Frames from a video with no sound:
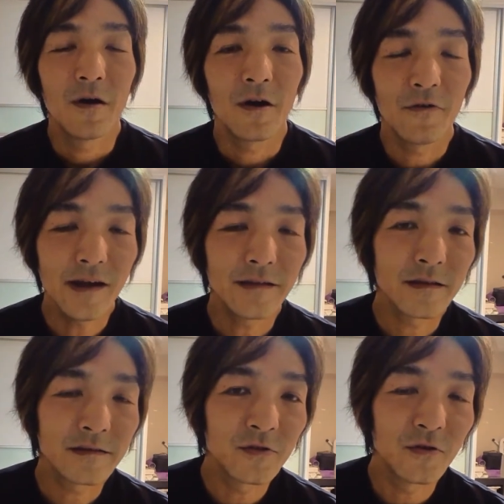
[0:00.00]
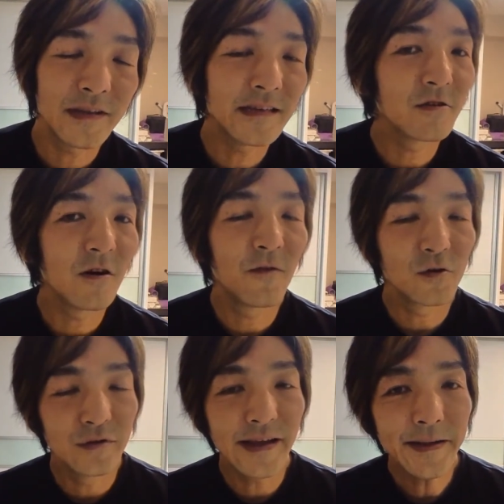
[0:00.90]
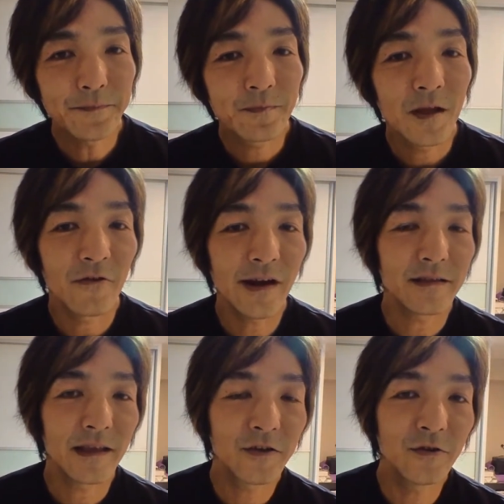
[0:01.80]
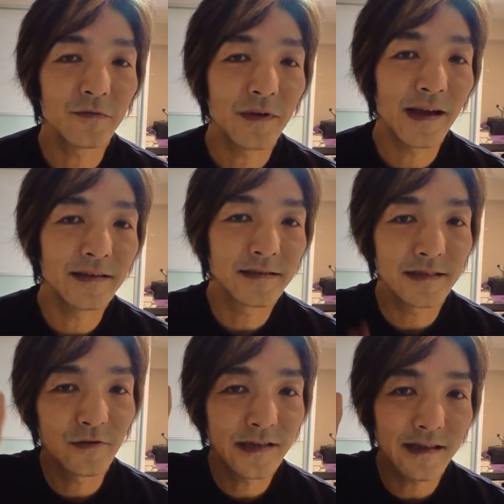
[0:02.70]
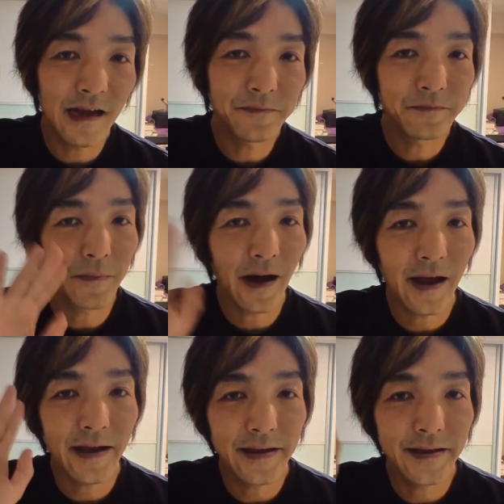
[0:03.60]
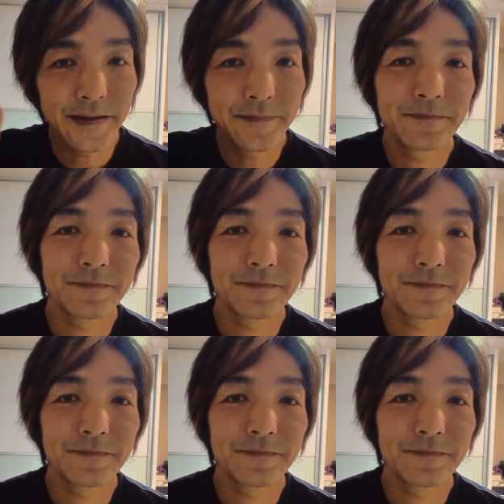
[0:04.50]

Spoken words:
All right, so that's all for today. All right, thank you and see you next time. Bye